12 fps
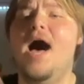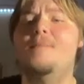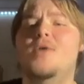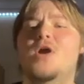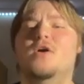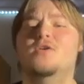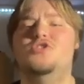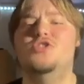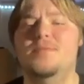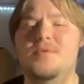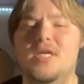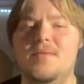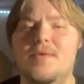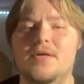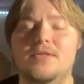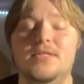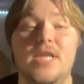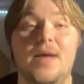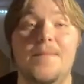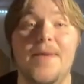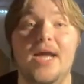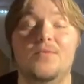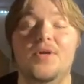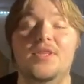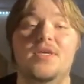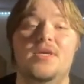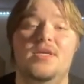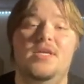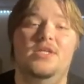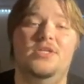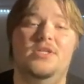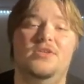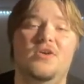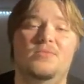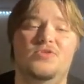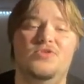I'm your host, Jake Biggie Mills, and I'm back with EJ the Cobra